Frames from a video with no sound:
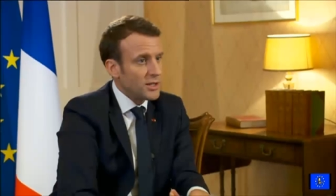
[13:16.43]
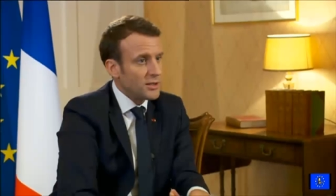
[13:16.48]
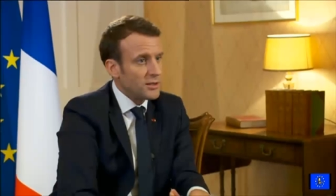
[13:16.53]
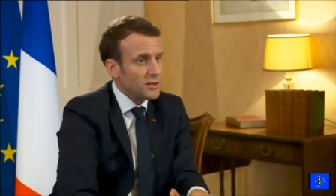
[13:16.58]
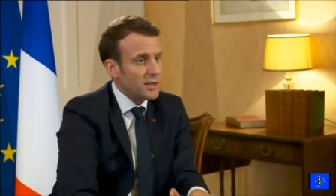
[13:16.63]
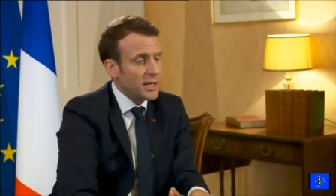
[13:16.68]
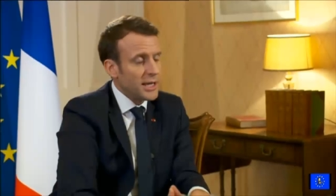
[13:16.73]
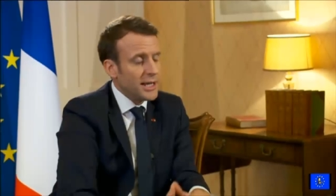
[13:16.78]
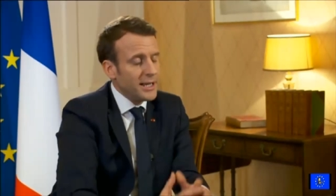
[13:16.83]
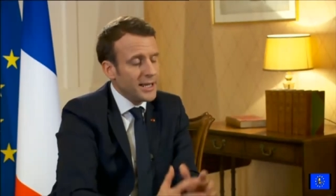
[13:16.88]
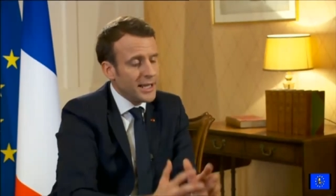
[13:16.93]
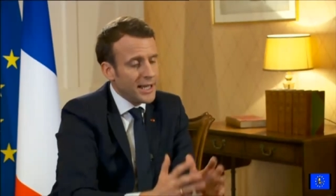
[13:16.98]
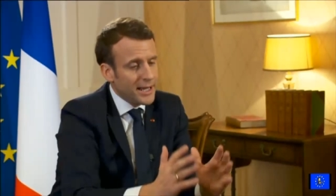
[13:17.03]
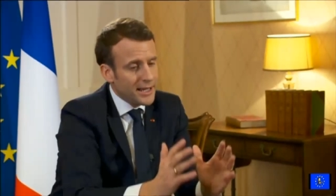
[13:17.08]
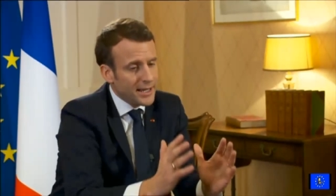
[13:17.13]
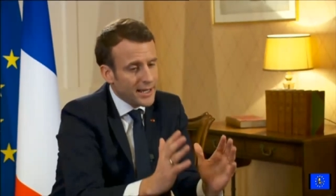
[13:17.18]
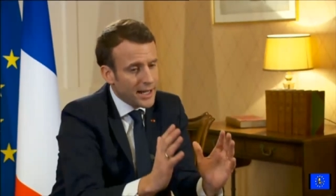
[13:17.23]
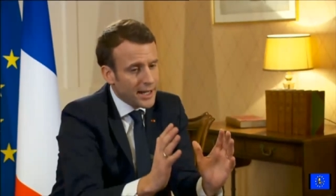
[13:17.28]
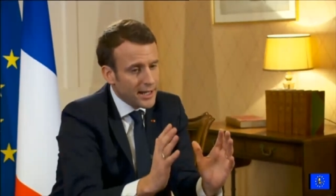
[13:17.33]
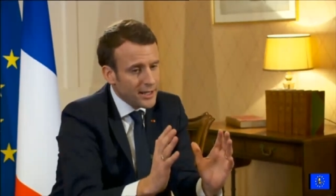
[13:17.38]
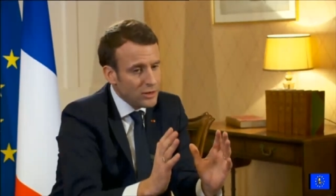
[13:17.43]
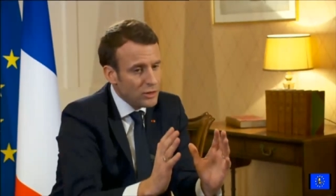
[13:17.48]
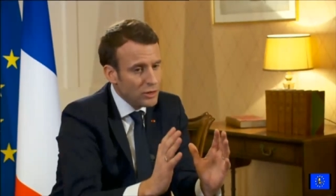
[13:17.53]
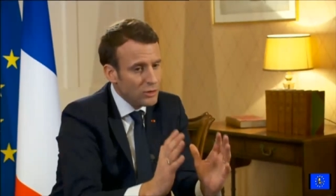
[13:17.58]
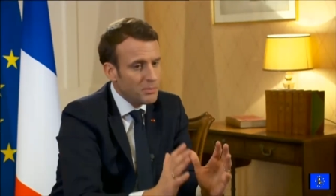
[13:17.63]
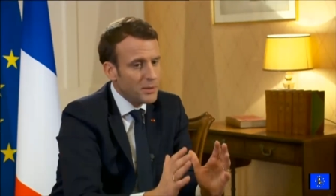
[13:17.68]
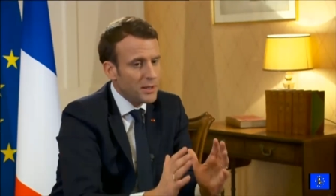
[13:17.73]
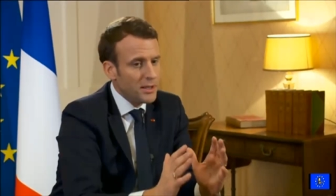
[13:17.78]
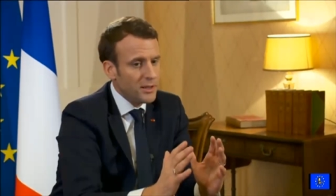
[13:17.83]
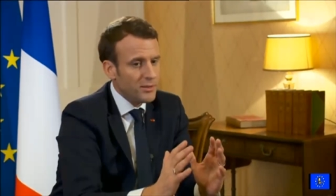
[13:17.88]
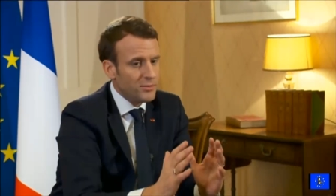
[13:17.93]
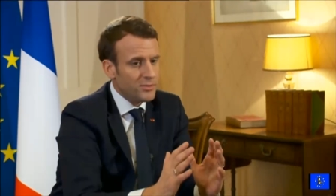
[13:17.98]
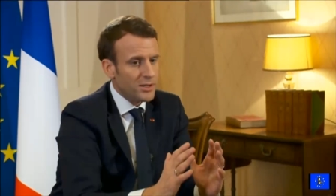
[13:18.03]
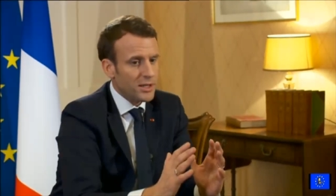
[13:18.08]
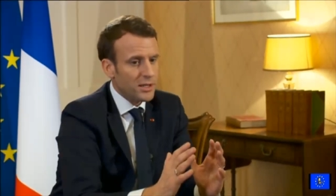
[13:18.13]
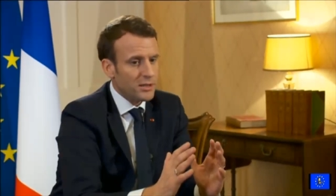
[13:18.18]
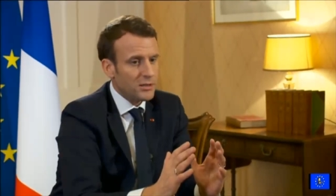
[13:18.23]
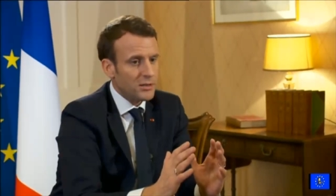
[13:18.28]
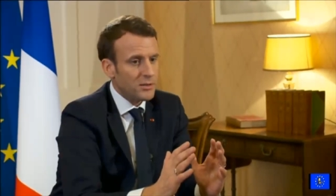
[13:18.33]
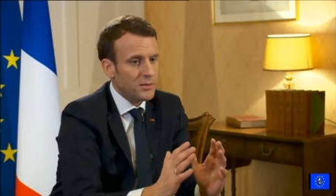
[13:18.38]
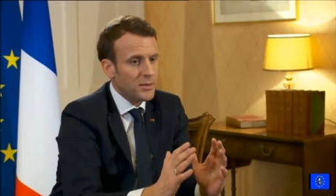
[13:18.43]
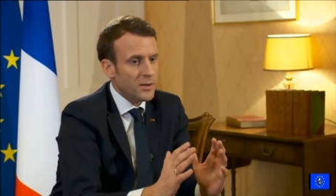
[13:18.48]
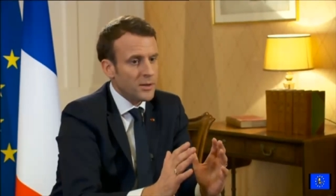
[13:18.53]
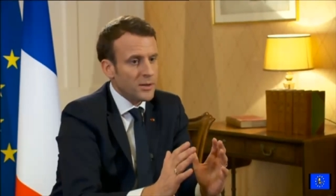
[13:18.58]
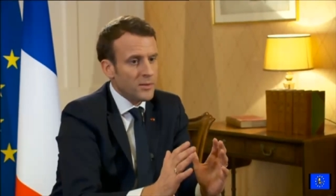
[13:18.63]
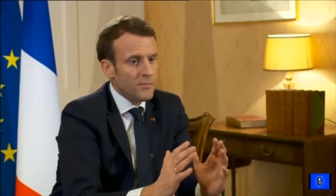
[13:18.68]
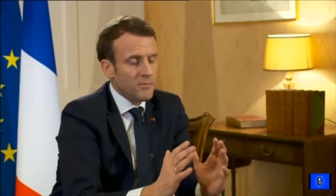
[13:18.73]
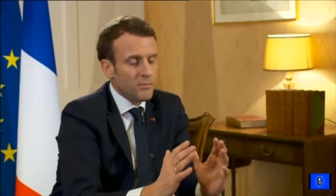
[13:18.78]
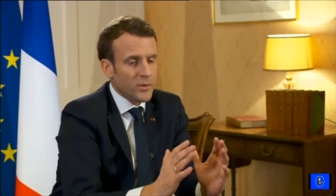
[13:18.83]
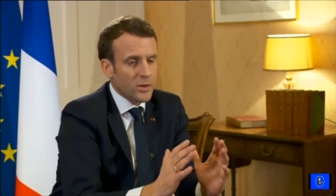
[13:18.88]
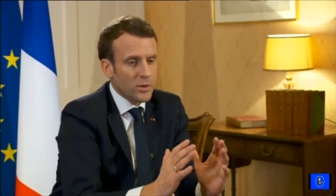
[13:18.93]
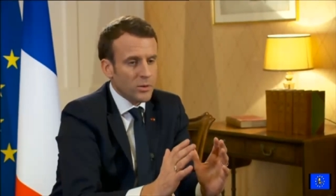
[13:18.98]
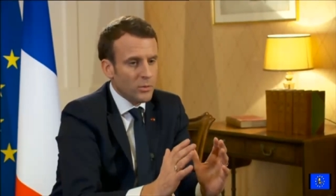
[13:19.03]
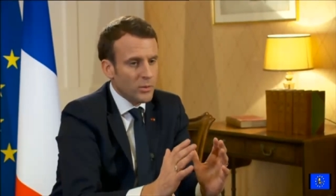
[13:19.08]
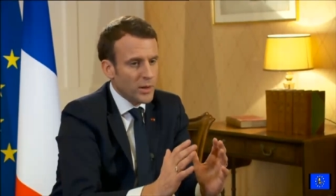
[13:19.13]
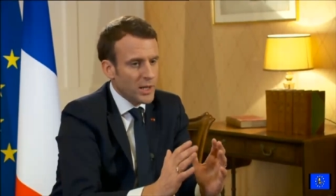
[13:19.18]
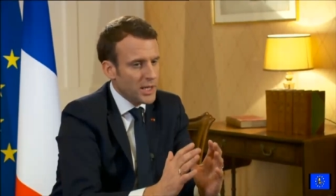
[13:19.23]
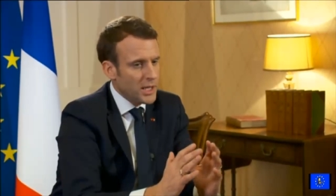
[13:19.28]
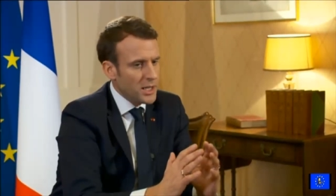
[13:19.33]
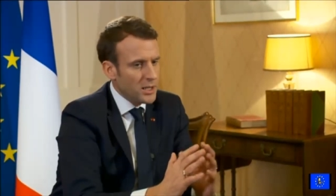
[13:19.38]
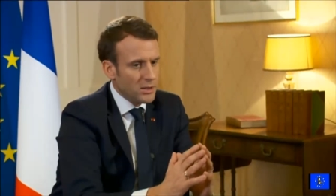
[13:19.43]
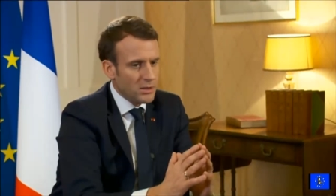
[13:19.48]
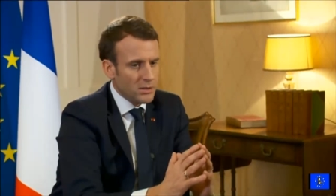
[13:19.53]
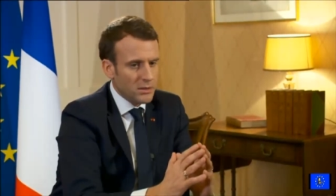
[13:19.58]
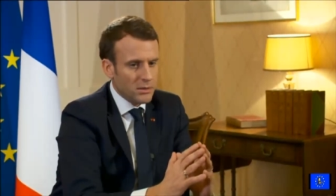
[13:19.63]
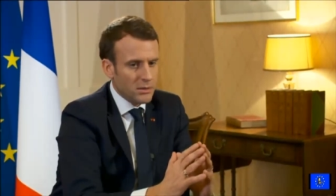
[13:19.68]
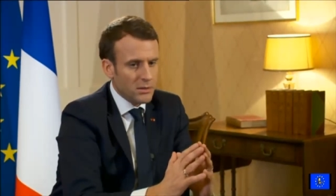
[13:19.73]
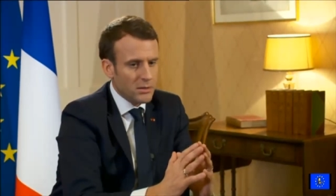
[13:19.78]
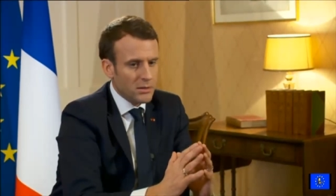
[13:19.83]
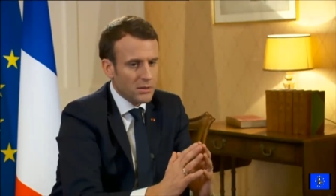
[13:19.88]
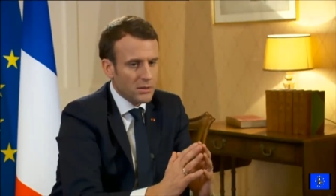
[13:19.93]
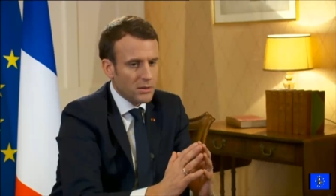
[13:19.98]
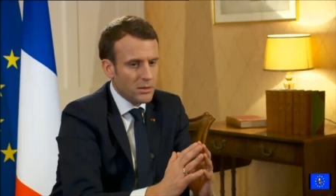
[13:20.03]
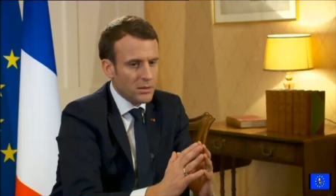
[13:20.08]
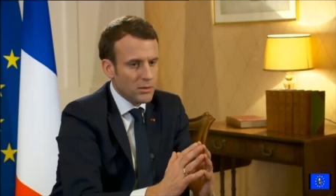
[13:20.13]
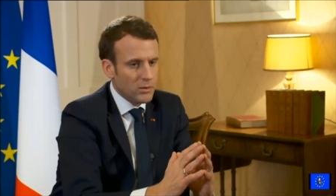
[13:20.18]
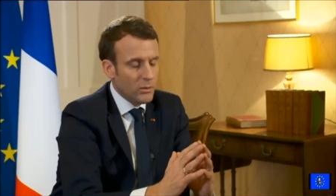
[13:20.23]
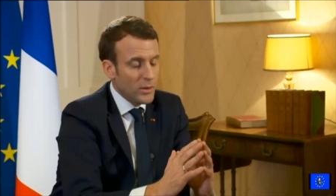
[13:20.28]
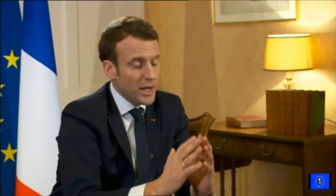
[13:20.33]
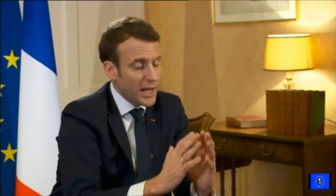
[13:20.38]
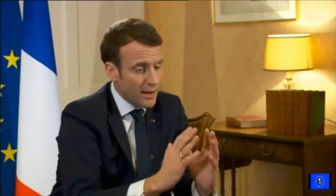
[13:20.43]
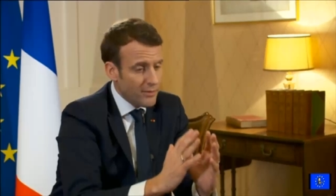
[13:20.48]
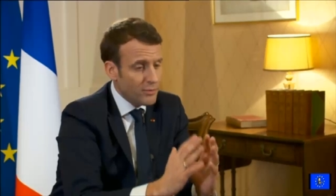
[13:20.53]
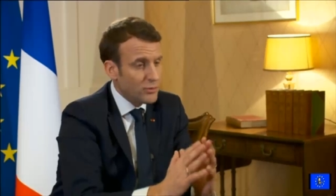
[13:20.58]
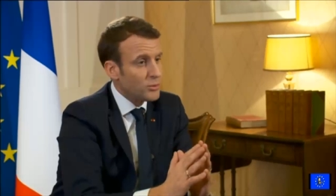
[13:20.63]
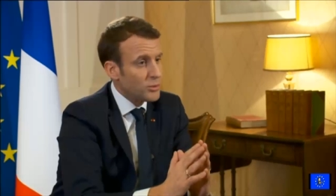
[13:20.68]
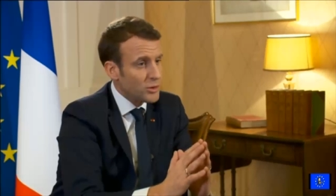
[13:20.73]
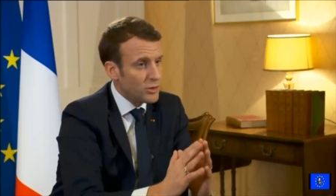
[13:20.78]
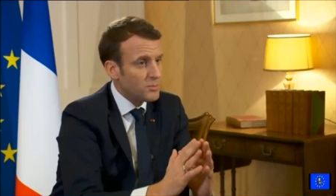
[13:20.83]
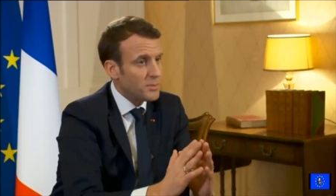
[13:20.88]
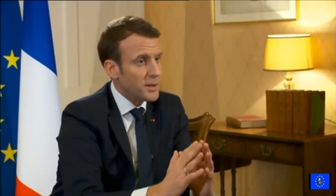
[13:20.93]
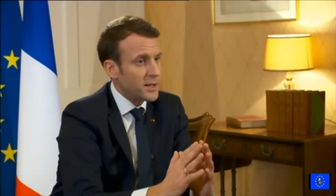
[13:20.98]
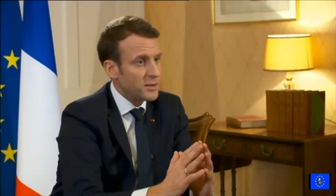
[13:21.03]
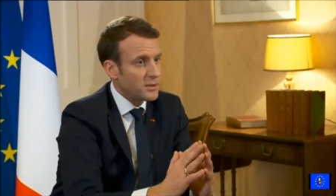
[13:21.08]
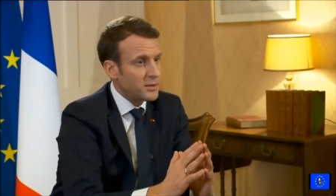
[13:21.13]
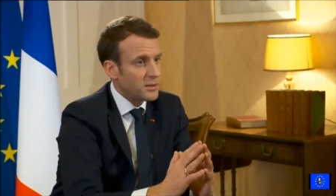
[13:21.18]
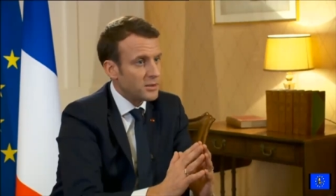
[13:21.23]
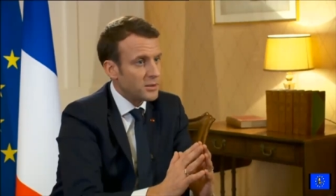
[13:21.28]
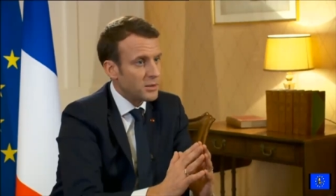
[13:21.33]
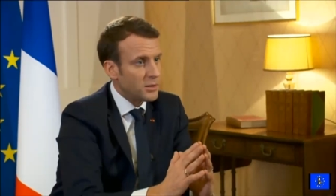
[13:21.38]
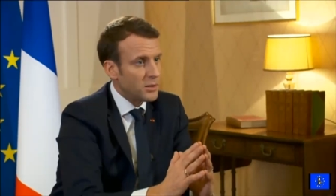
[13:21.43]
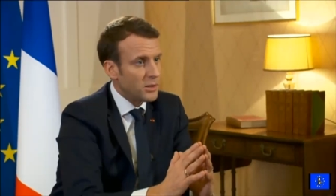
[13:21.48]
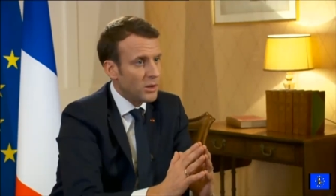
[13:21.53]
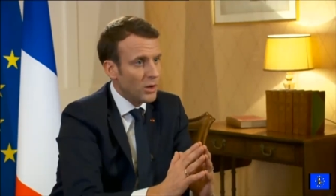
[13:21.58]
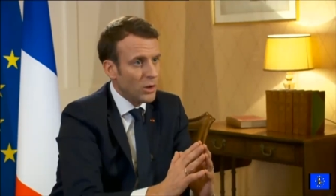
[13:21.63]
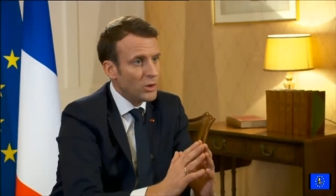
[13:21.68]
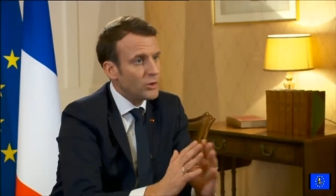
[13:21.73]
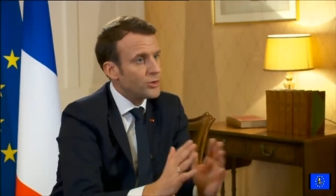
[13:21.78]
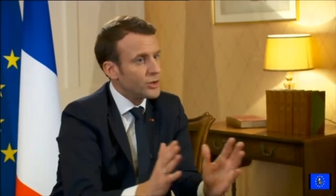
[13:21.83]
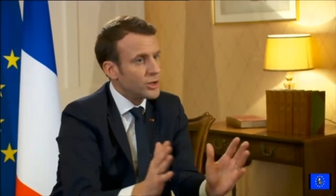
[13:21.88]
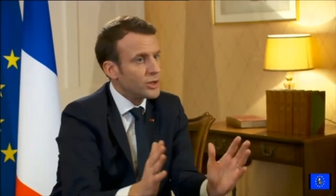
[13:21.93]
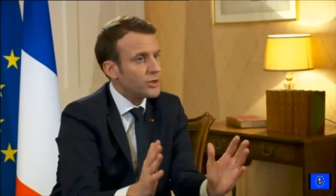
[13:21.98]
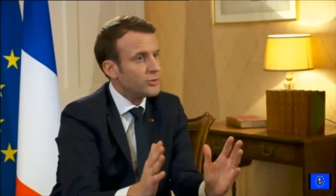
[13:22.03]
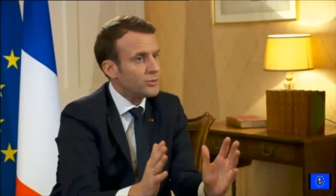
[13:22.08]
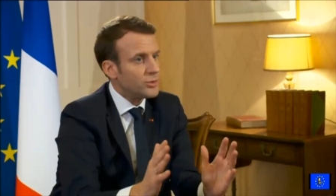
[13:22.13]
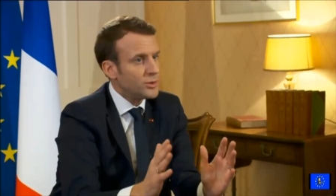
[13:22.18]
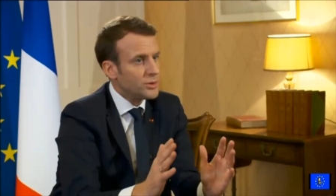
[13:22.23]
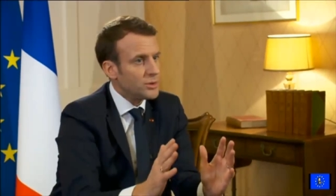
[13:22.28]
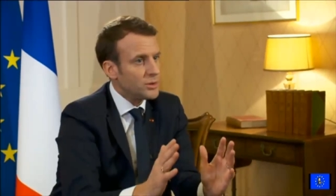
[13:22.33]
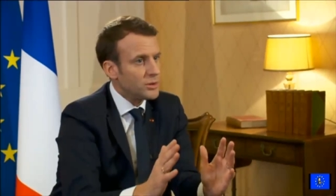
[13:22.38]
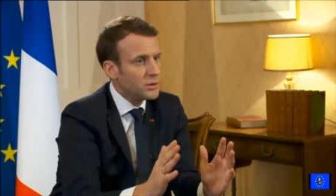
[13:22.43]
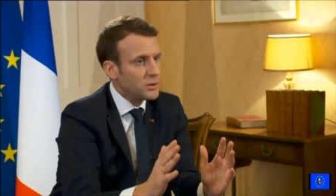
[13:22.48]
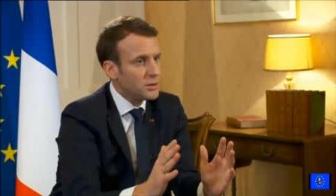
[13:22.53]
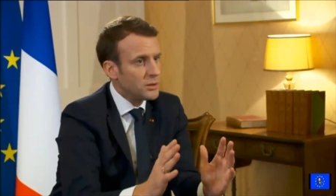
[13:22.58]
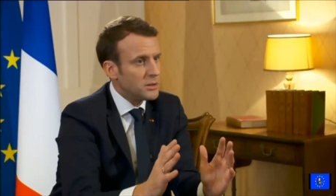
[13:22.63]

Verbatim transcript: that. And, and I do believe that we need, we have to respect all the countries.